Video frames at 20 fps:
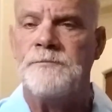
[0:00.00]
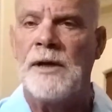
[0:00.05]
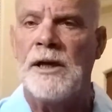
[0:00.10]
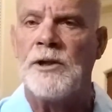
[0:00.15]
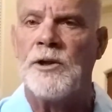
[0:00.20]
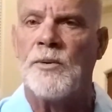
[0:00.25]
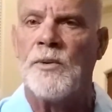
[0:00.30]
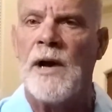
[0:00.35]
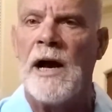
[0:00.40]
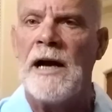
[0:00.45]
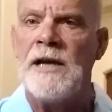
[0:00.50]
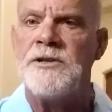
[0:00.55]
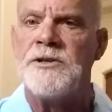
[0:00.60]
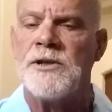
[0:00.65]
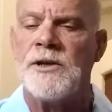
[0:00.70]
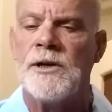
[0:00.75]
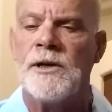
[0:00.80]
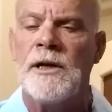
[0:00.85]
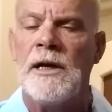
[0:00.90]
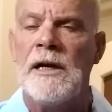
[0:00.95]
and the
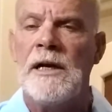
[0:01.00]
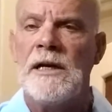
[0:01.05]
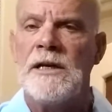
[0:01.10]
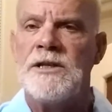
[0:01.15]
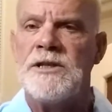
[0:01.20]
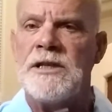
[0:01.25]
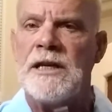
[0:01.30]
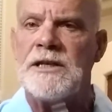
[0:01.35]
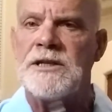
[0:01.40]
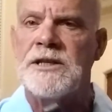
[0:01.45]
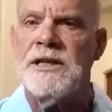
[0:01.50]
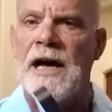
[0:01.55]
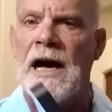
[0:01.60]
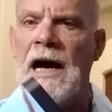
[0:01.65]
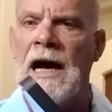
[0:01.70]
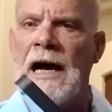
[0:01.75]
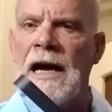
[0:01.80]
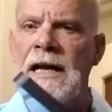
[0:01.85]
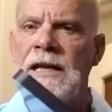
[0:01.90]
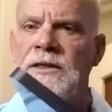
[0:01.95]
riser sets the
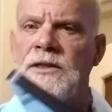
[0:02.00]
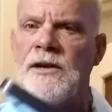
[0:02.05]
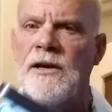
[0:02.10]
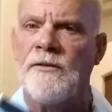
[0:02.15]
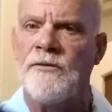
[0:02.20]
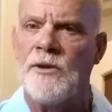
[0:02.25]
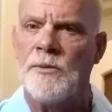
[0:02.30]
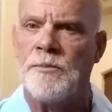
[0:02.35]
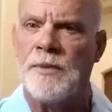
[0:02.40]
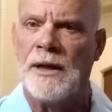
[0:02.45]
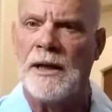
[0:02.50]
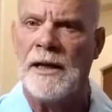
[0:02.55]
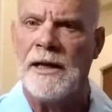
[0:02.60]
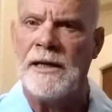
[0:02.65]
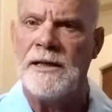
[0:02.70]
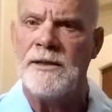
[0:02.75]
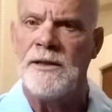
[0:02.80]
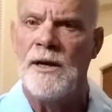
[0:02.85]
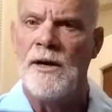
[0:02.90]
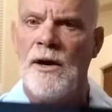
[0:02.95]
height of the
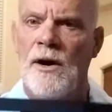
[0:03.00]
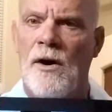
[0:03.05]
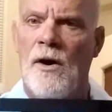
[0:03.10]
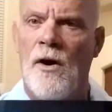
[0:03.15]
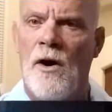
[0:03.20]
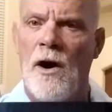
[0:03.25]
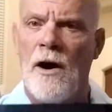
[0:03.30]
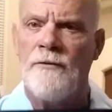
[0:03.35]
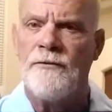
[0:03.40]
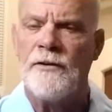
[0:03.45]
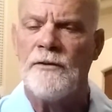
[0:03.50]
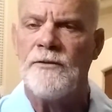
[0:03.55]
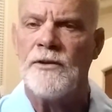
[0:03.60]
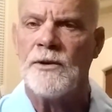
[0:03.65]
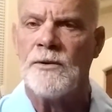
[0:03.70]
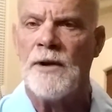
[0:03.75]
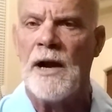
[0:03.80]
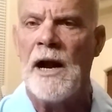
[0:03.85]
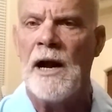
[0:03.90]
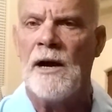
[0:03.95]
plate off of the
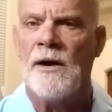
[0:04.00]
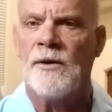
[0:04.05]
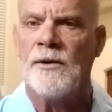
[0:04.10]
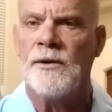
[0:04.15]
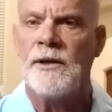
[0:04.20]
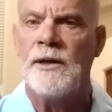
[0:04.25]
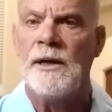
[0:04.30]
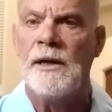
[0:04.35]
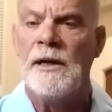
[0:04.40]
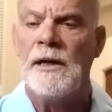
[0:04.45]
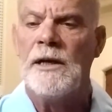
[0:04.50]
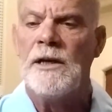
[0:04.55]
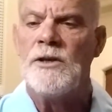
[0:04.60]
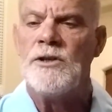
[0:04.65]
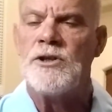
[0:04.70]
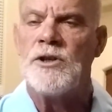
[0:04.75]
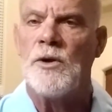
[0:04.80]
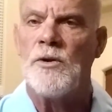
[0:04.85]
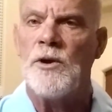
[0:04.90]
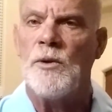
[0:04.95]
ground
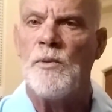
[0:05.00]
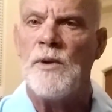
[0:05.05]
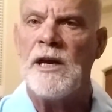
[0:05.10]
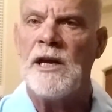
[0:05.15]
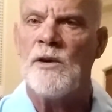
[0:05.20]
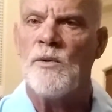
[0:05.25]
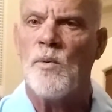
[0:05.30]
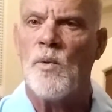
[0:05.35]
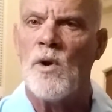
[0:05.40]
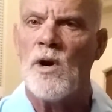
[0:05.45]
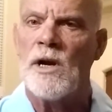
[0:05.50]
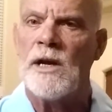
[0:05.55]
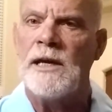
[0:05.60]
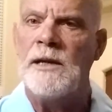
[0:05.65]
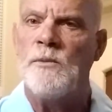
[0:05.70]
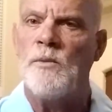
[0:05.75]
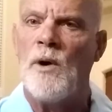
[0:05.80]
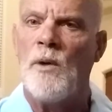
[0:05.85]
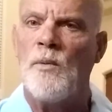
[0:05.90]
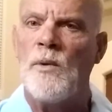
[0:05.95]
so that we can work
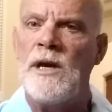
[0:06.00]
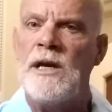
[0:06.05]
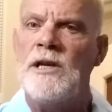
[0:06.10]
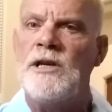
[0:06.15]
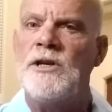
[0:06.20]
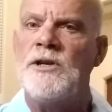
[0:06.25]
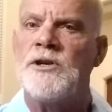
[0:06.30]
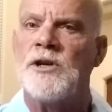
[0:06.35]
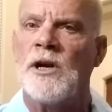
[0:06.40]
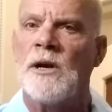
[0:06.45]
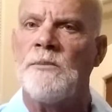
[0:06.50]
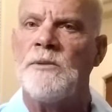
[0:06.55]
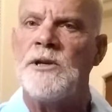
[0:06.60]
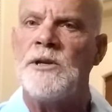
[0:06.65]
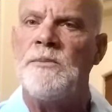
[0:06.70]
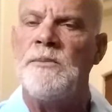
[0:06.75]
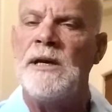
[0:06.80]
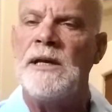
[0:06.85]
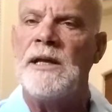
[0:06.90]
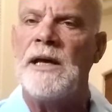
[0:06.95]
in what we determine
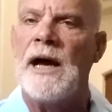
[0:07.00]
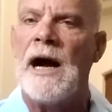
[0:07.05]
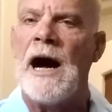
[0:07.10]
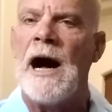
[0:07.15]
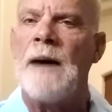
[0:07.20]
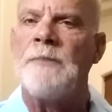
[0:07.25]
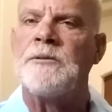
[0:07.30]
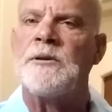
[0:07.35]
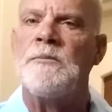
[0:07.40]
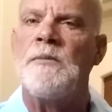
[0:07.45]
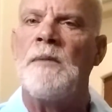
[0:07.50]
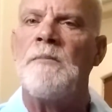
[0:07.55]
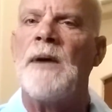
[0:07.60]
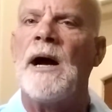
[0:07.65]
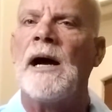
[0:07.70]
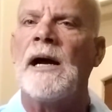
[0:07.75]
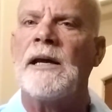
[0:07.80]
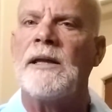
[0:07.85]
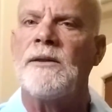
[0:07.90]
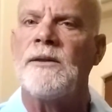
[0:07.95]
to be the optimum
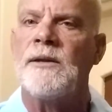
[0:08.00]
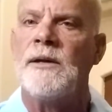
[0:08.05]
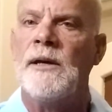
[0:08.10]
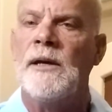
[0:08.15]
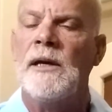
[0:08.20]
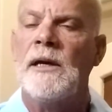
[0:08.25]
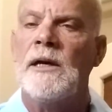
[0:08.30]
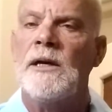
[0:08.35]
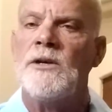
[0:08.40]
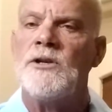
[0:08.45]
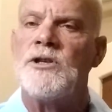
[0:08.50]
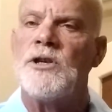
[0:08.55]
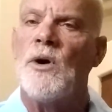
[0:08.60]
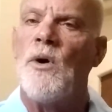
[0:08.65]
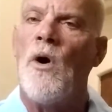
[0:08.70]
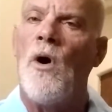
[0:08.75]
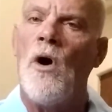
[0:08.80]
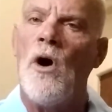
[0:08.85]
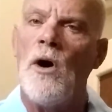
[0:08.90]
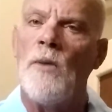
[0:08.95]
height. So
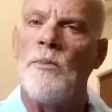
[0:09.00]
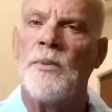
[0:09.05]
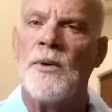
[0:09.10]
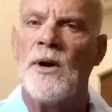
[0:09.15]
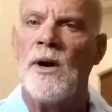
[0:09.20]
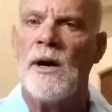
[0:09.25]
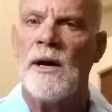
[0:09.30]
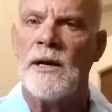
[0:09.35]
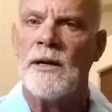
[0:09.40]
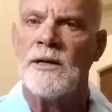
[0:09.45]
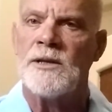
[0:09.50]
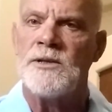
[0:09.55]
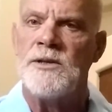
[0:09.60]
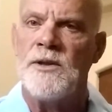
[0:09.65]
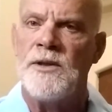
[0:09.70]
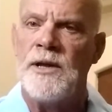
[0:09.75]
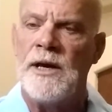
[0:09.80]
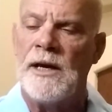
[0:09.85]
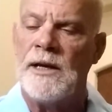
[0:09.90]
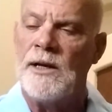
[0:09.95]
all products
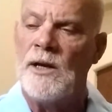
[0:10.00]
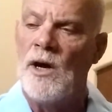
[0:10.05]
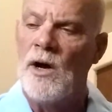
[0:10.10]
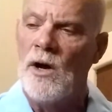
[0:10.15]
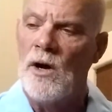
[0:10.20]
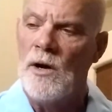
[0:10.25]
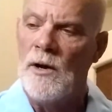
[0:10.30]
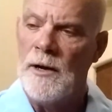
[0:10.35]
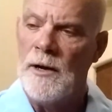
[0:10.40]
that